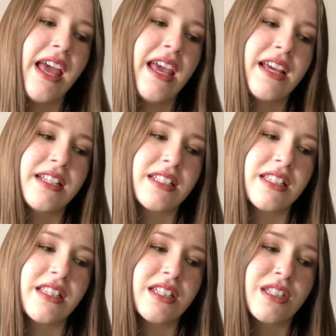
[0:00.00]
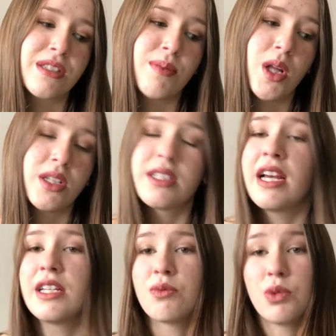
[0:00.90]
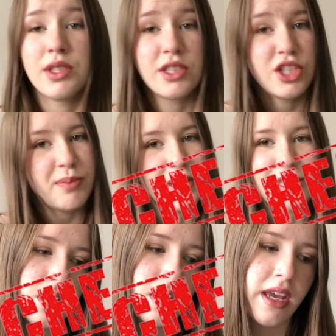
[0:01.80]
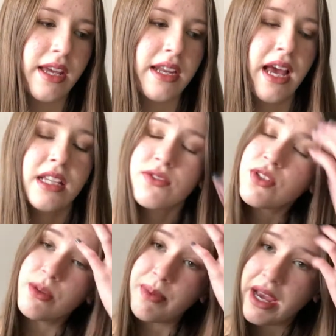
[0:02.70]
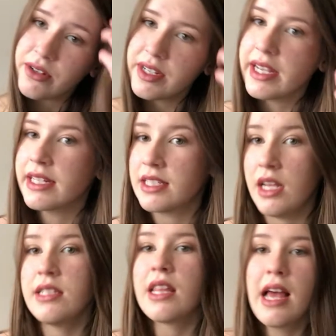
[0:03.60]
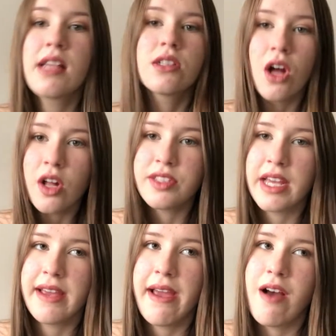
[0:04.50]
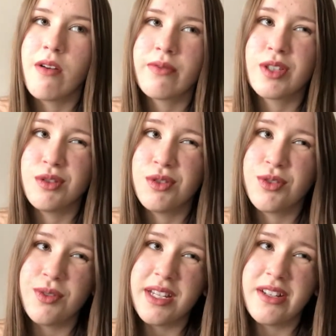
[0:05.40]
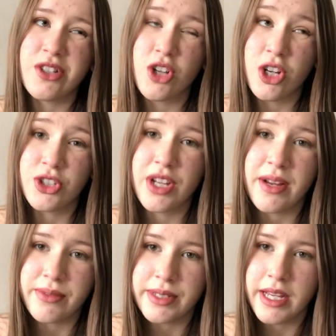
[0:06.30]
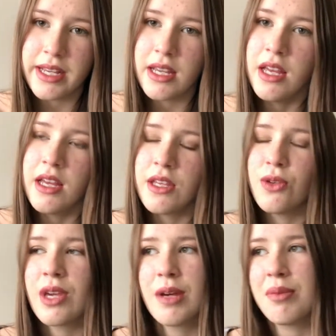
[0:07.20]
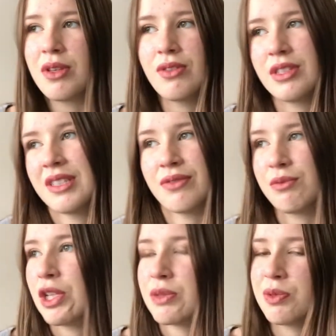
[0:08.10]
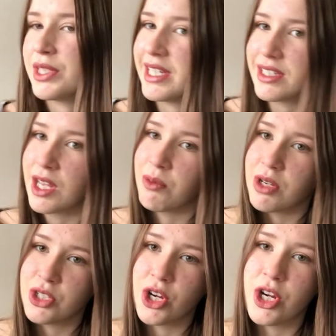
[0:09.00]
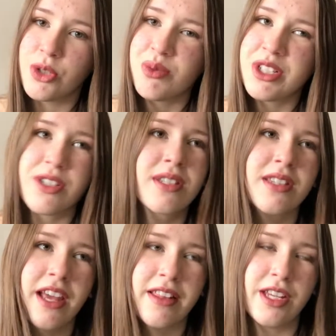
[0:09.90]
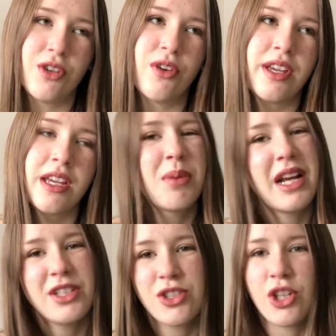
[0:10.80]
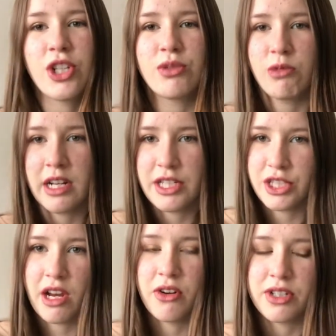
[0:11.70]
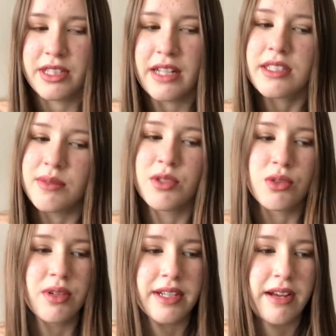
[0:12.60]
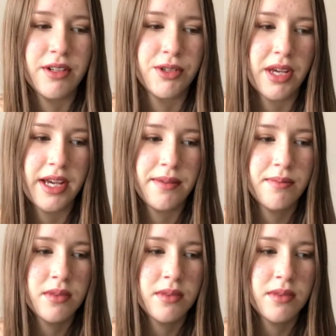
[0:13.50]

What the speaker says: and the smallest size was the cheapest. And as for the battery, it does last all day. However, you do need to charge it every day. You can't be using it for multiple days on one charge, which is slightly annoying, but I just charge it when I shower and that seems to work out okay.